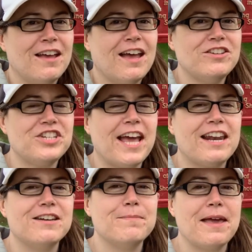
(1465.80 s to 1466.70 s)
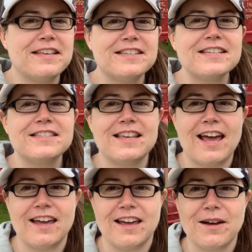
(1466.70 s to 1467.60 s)
And she had an amazing
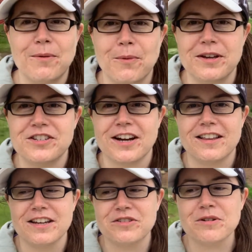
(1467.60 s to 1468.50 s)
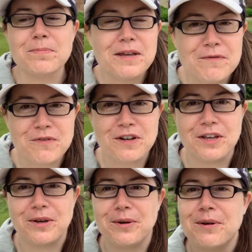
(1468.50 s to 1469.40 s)
saying, which I'd like to repeat for
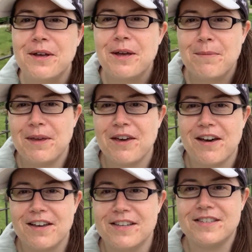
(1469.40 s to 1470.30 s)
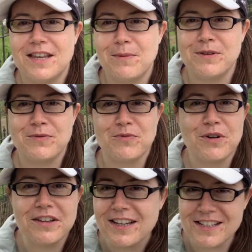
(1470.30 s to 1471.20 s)
you because it was
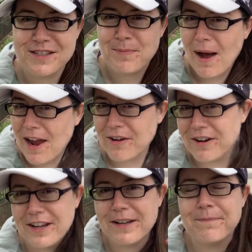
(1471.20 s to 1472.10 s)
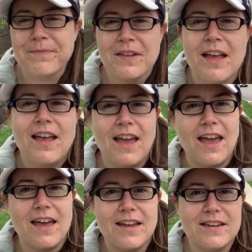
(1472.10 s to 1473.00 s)
really inspiring.
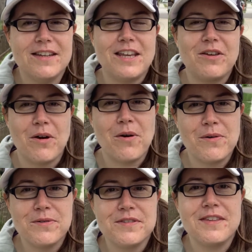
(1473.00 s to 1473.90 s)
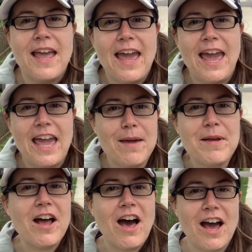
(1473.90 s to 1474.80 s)
And it goes, aim
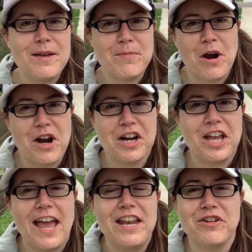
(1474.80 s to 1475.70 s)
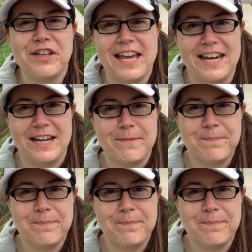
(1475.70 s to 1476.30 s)
at a high mark and you'll hit it.